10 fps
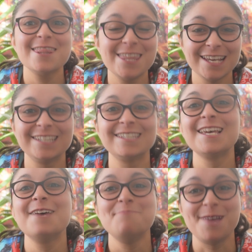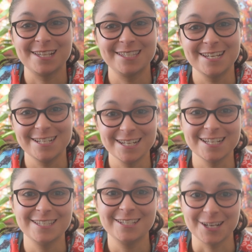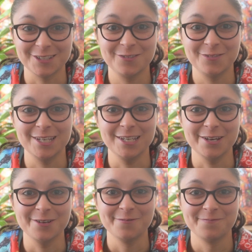This message is just for you.